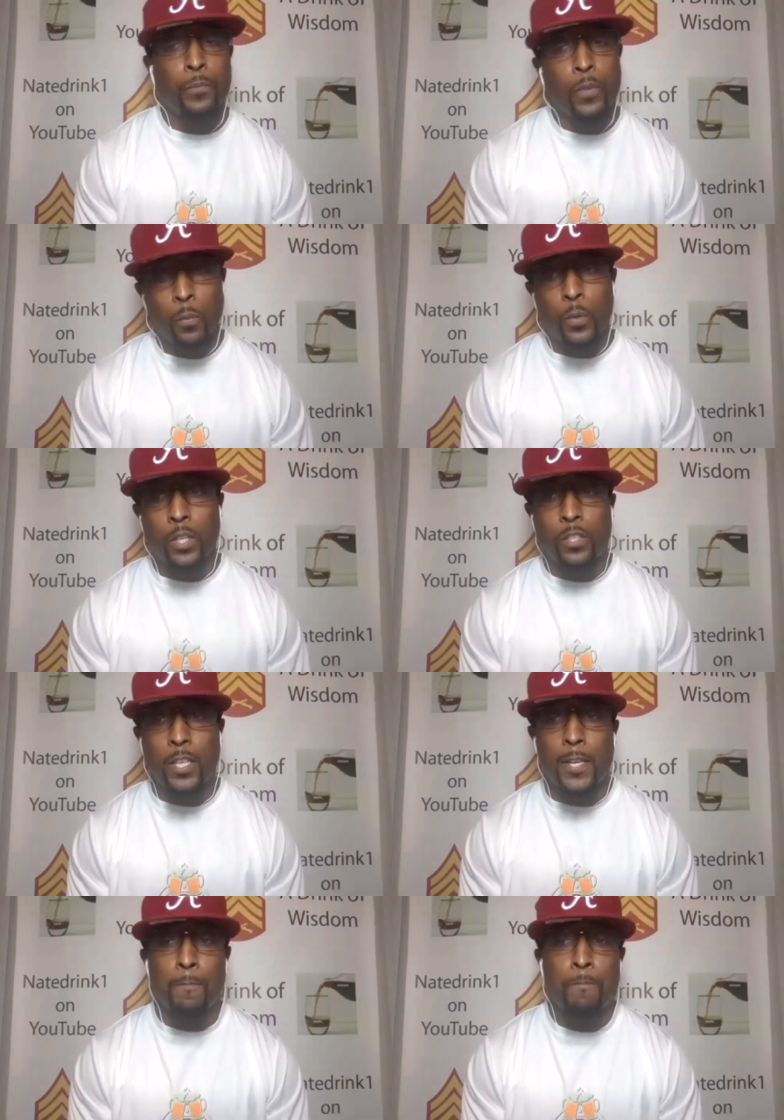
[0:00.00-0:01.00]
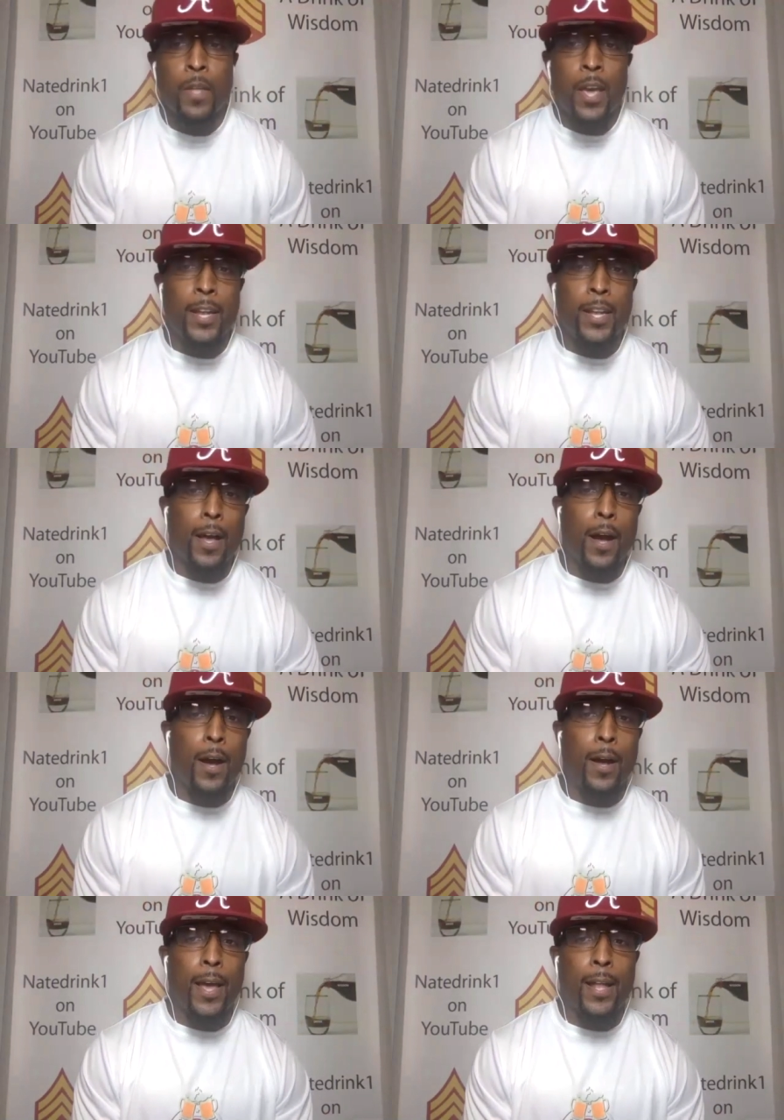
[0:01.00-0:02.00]
we'll see. And then
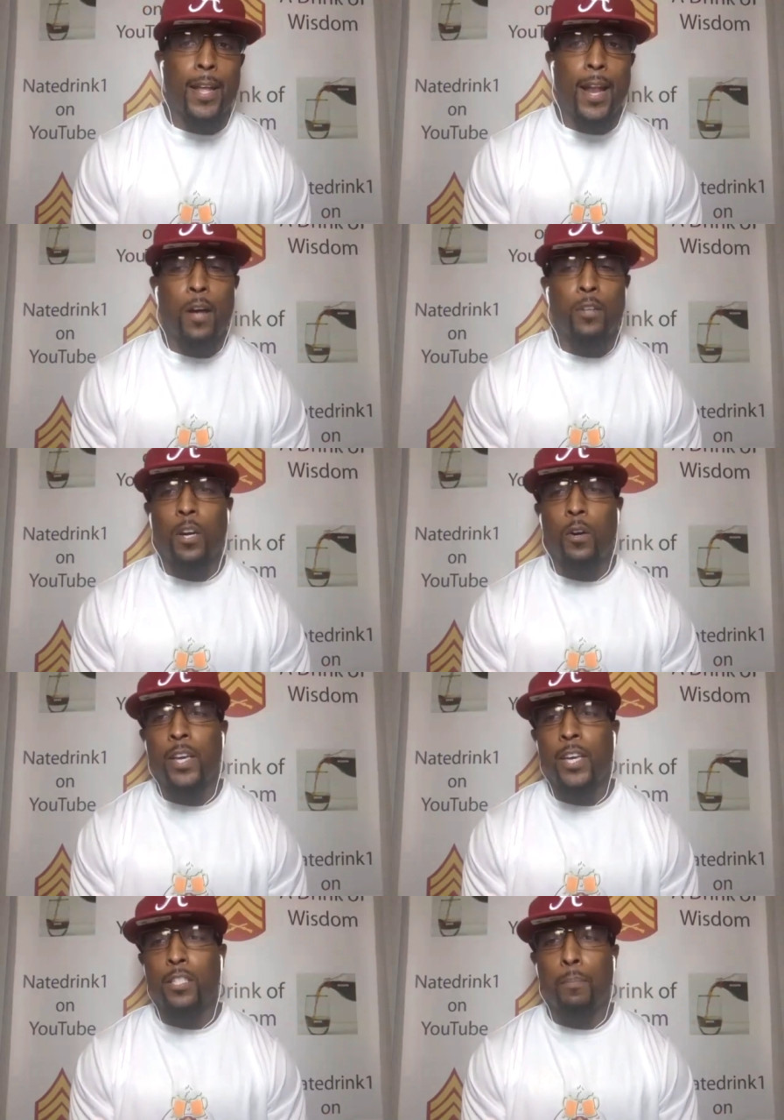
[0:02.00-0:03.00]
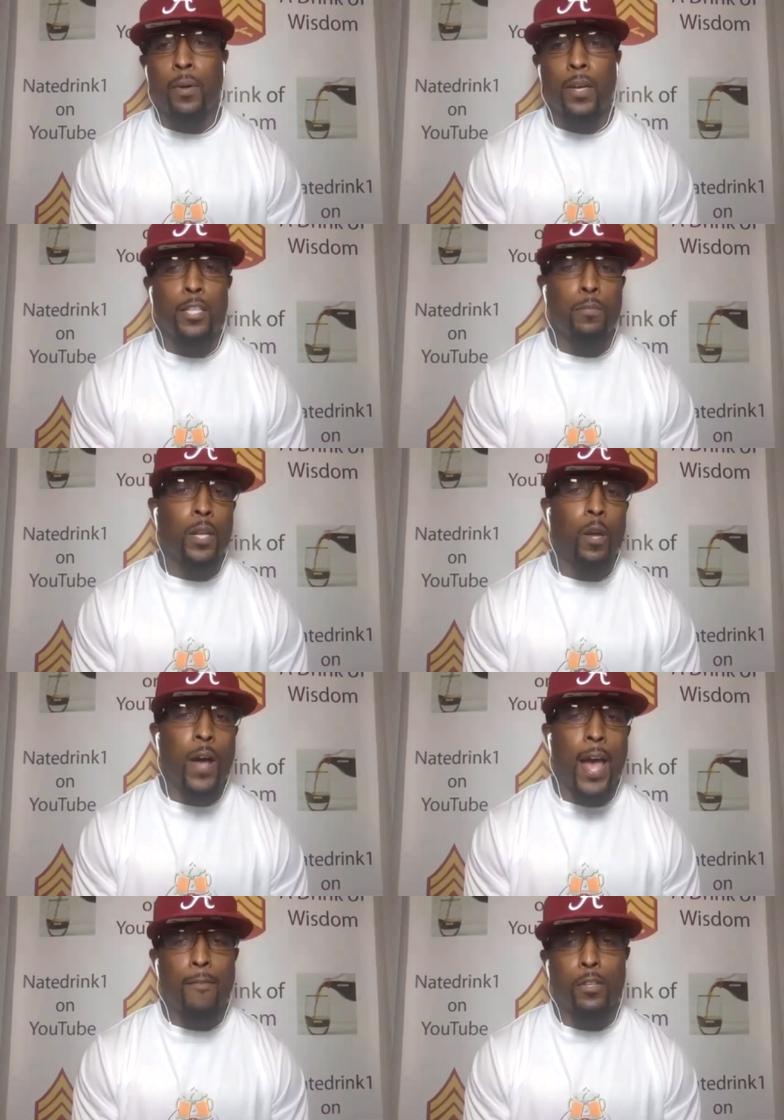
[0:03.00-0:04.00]
uh, and then also he's a he's below
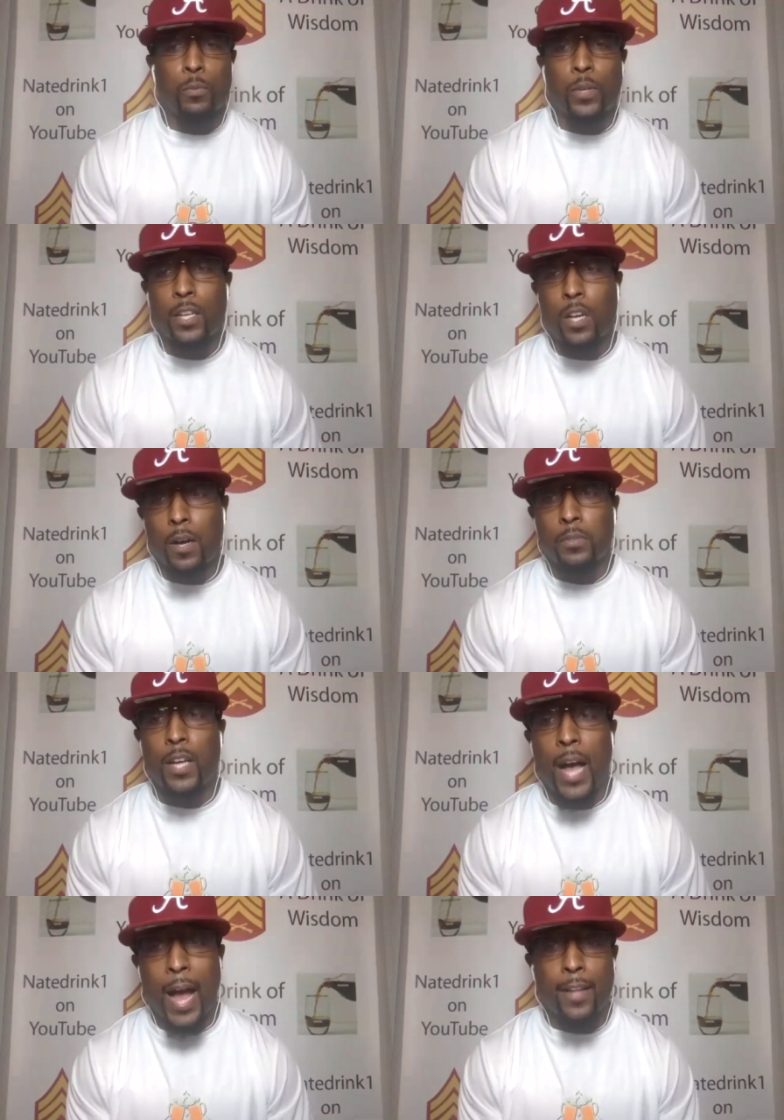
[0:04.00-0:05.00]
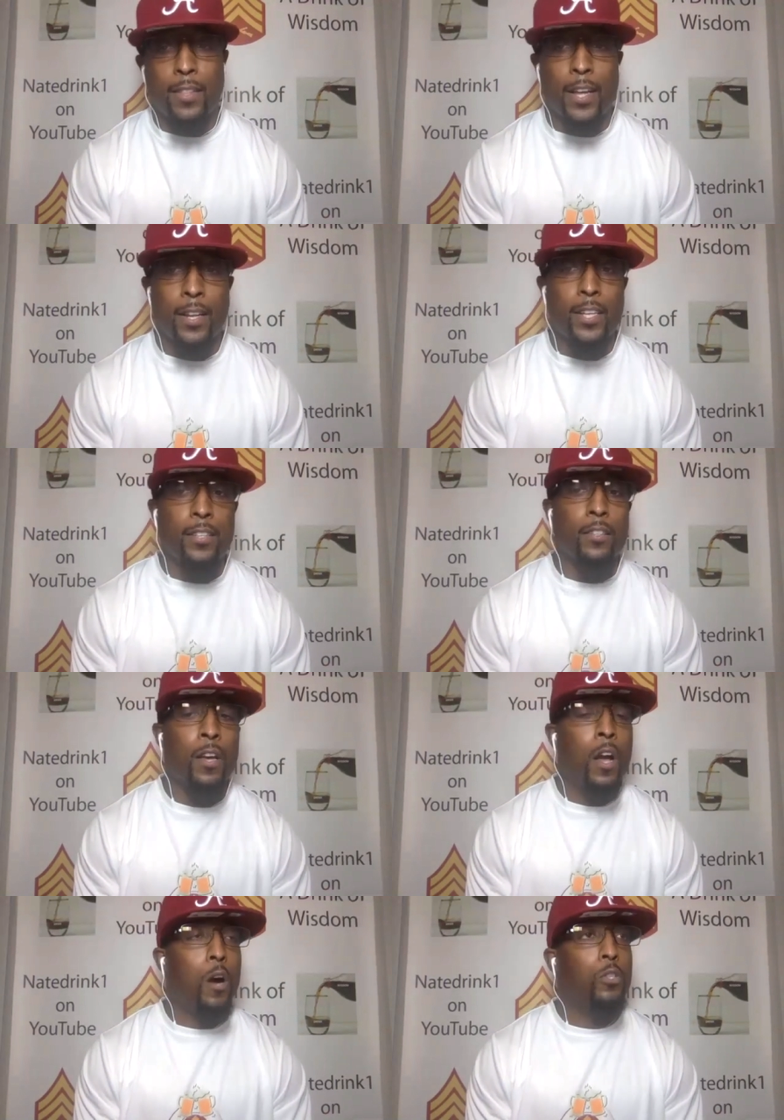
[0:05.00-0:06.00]
average when it comes to height and length
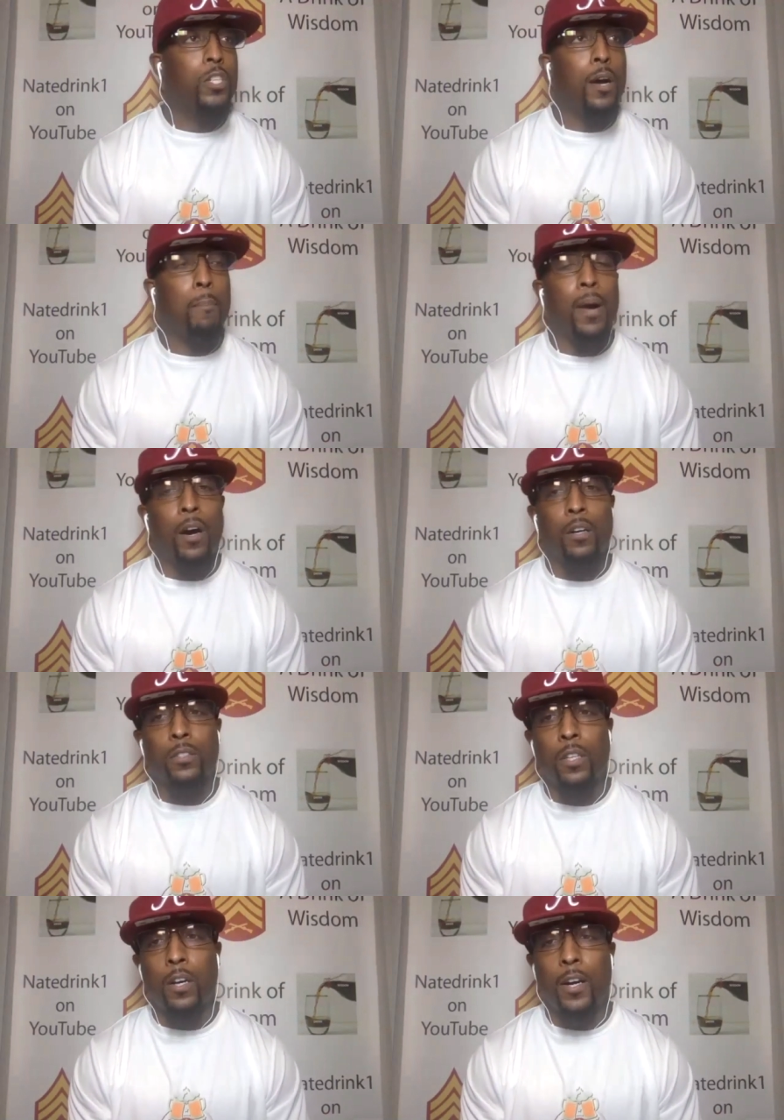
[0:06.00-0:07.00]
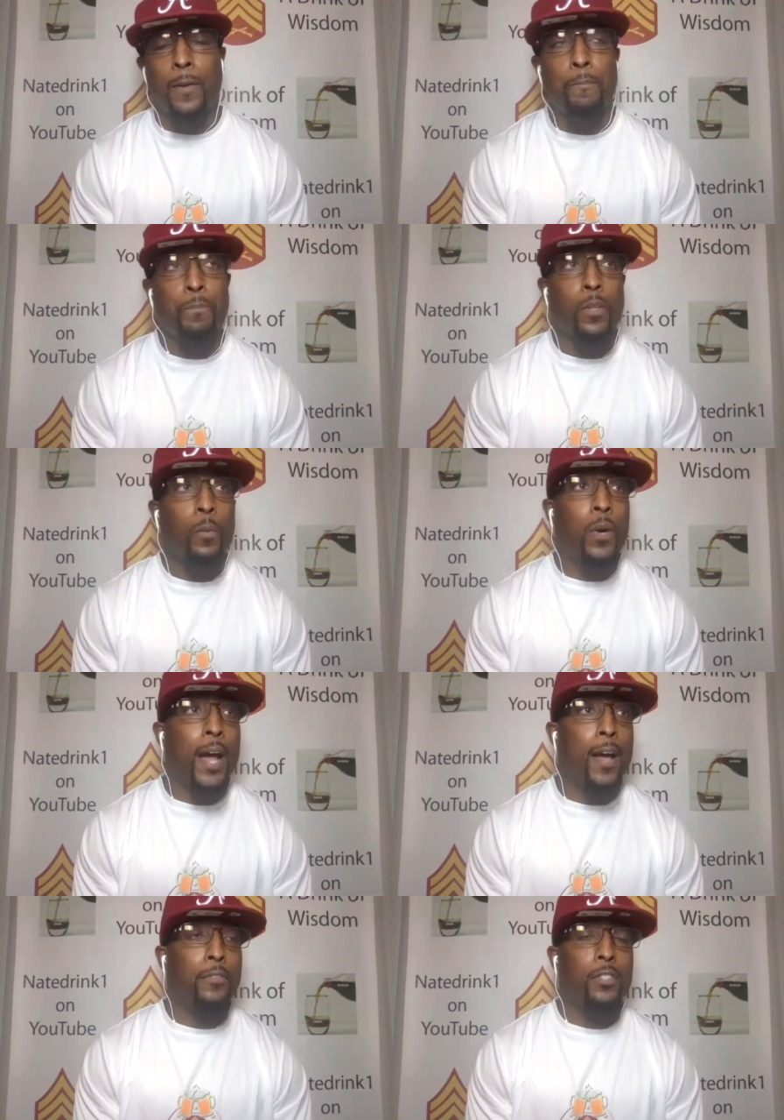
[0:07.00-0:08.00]
on jump balls. Uh, what
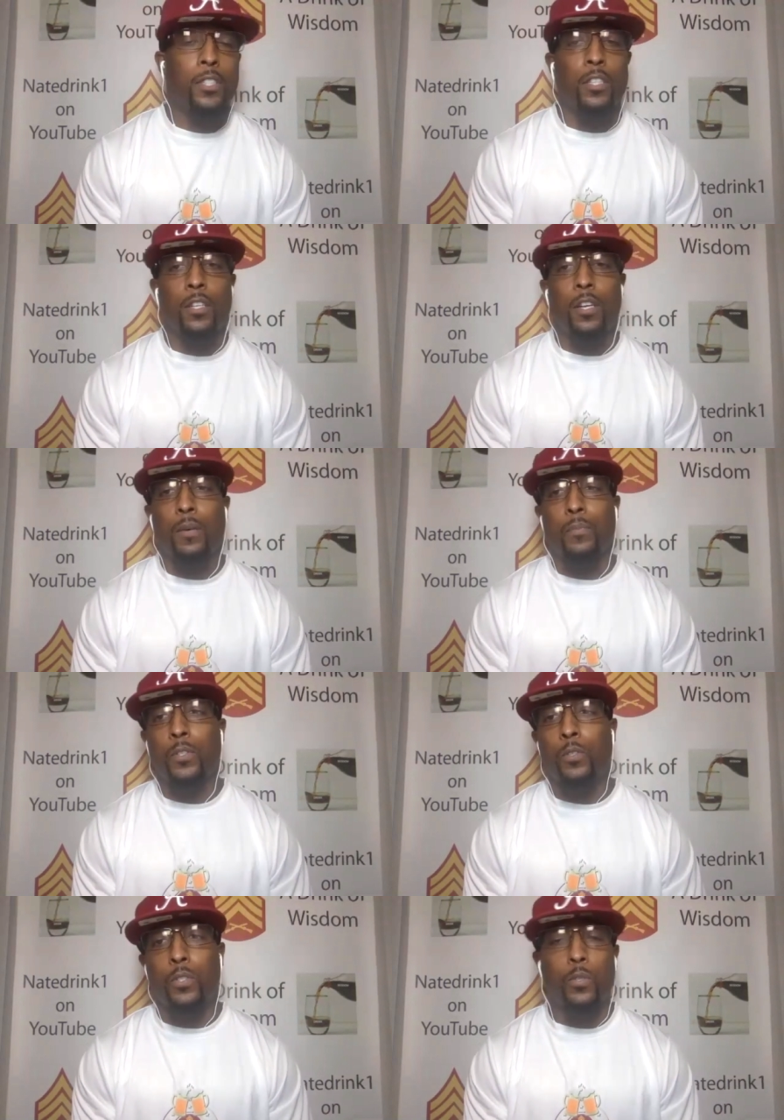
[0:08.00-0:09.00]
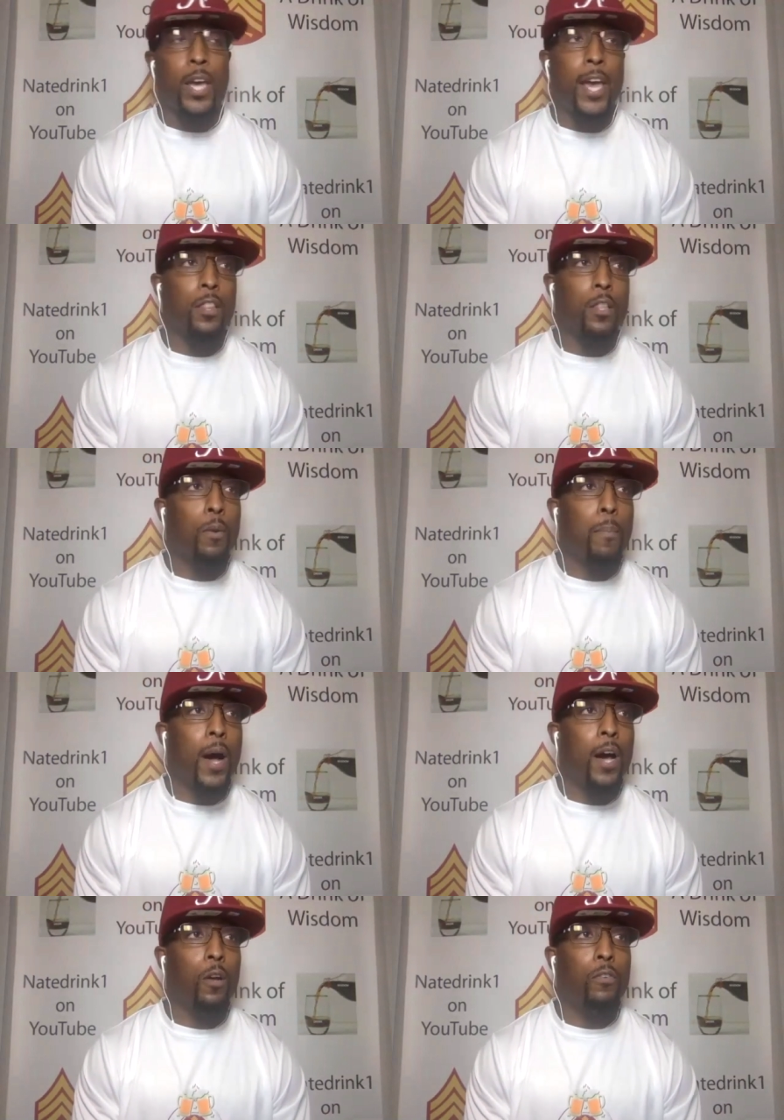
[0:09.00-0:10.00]
I have seen, um, you you can't throw the
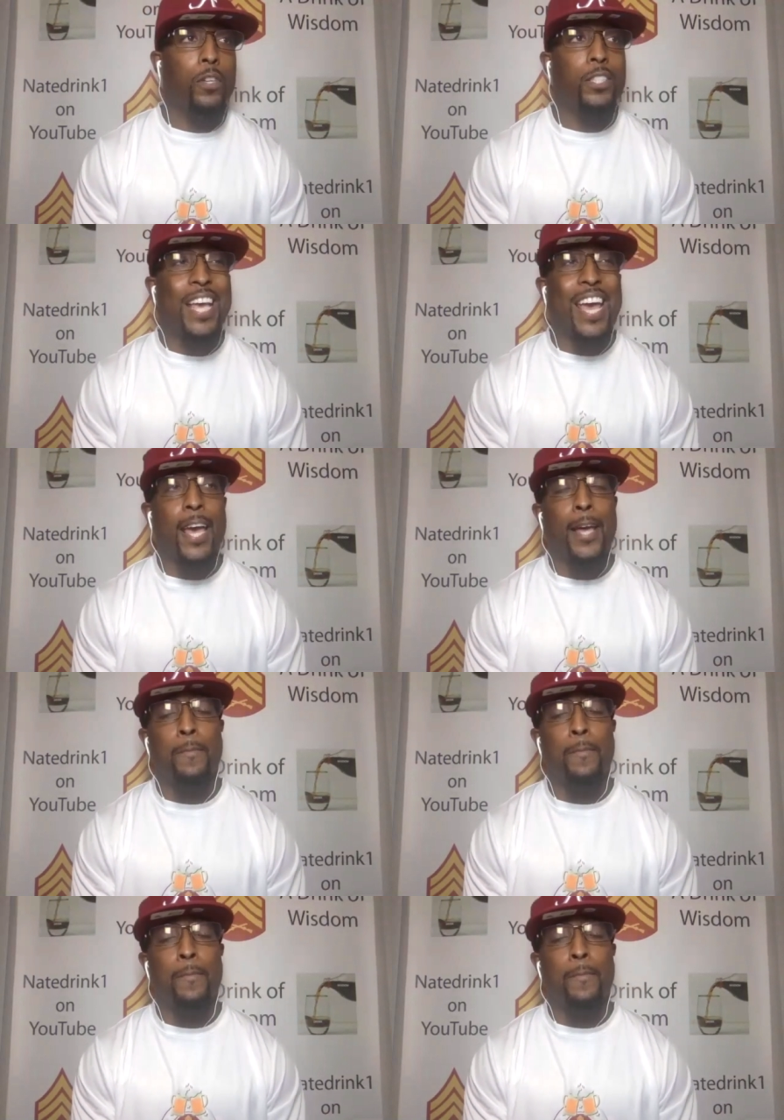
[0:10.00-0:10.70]
ball over his head